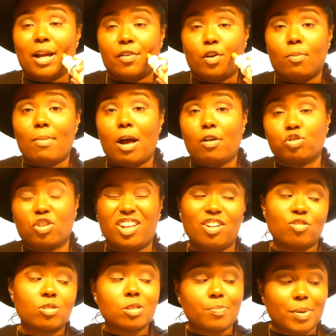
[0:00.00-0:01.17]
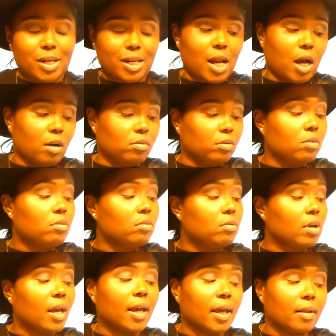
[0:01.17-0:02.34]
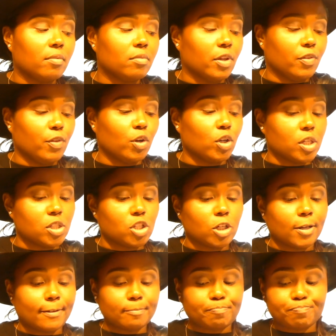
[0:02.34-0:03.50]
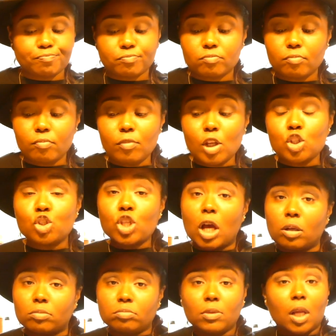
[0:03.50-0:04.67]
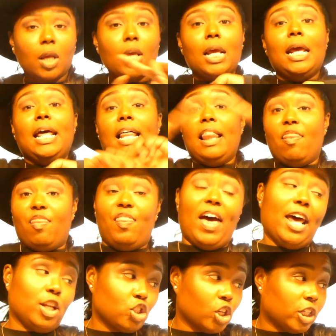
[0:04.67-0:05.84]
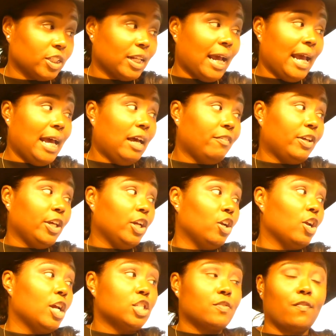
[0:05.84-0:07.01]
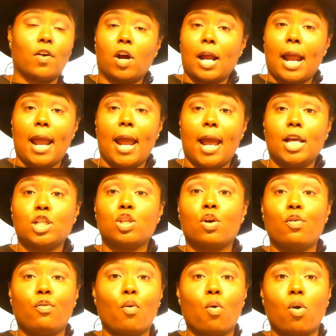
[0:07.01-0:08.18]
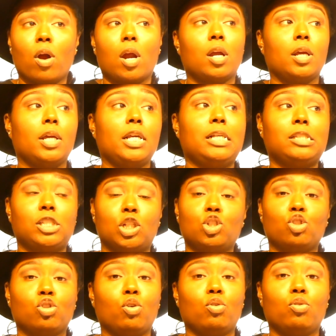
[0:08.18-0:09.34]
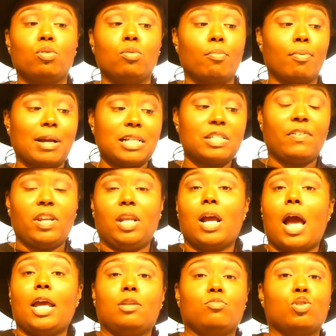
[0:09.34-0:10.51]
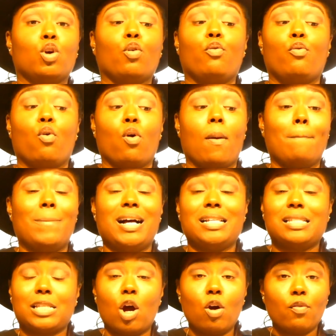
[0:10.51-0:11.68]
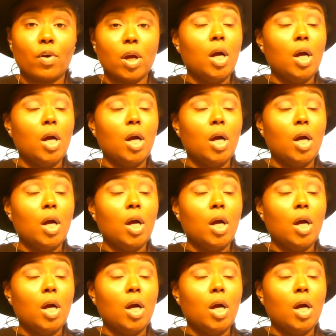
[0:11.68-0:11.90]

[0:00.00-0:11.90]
mouth, so they don't spit it out, and then they're good to go. So that is all that I have here as far as for essential breastfeeding items for myself.